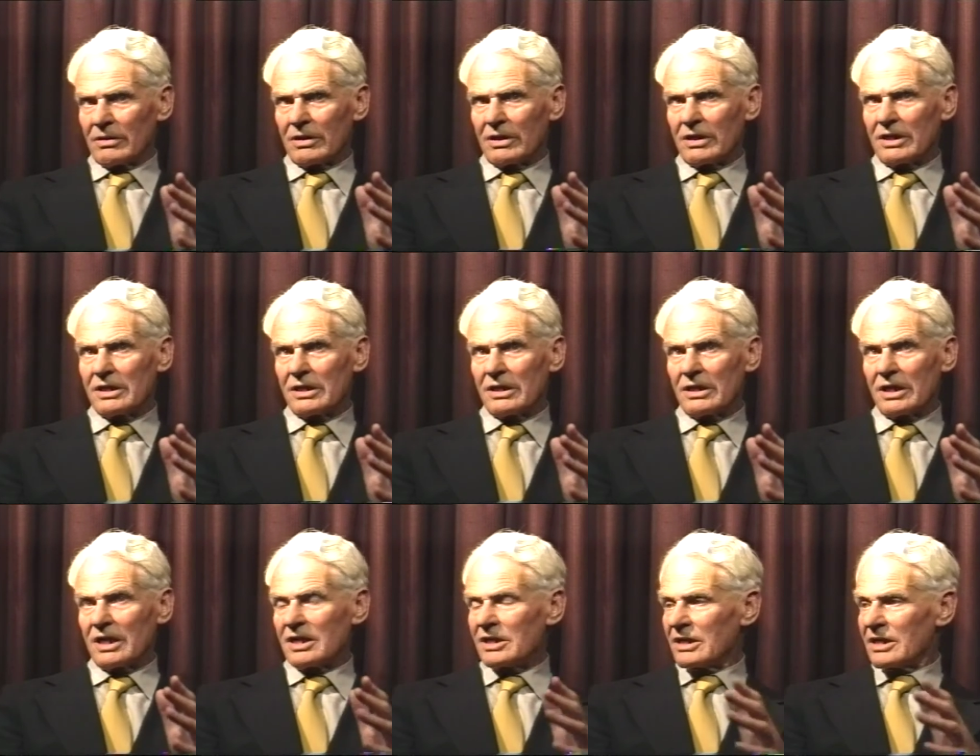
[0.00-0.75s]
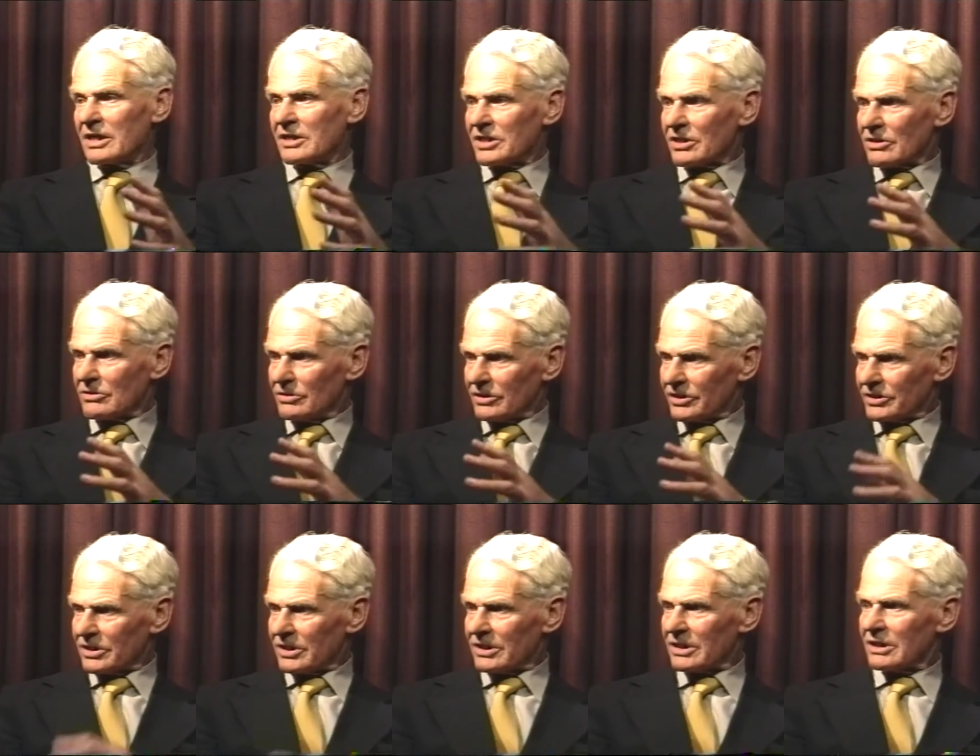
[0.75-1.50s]
which is a is it
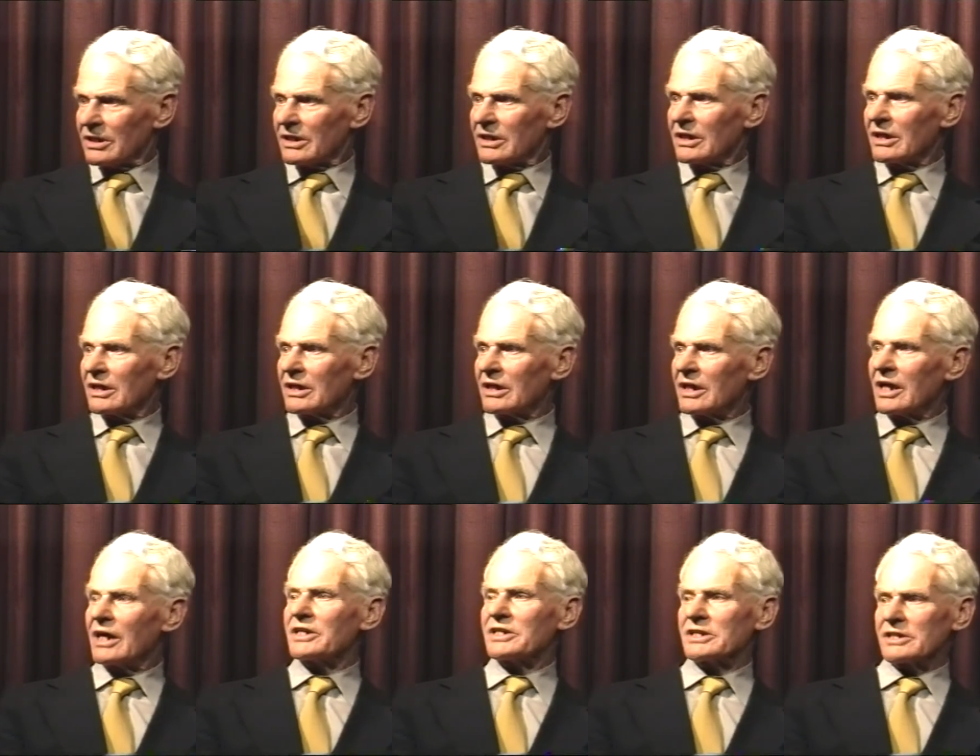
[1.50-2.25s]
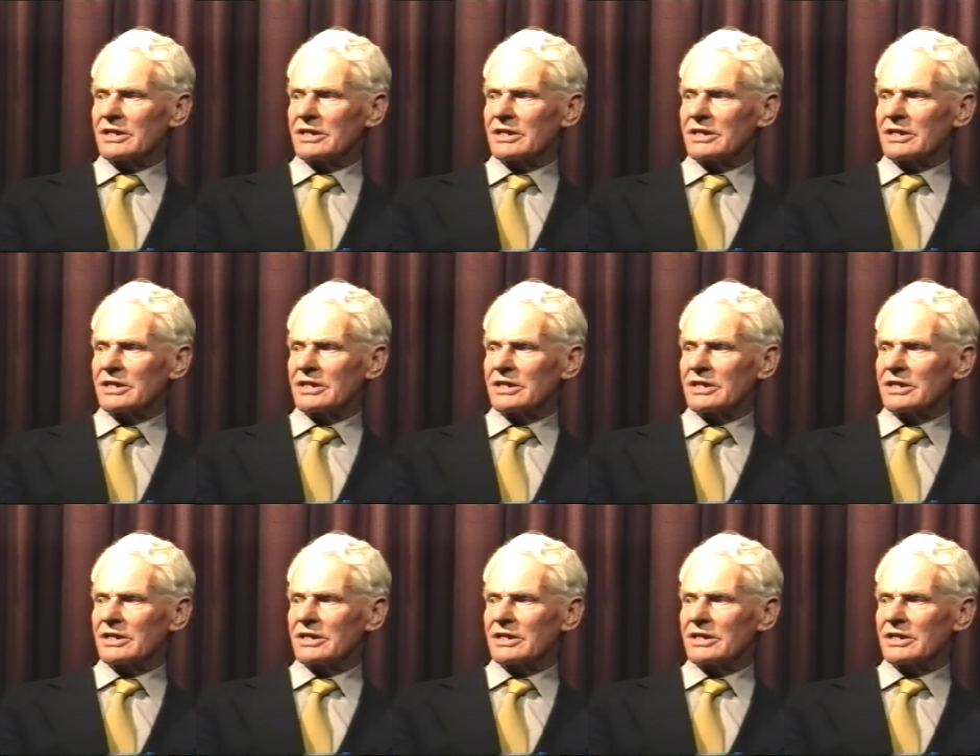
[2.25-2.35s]
classroom block, yes. Uh,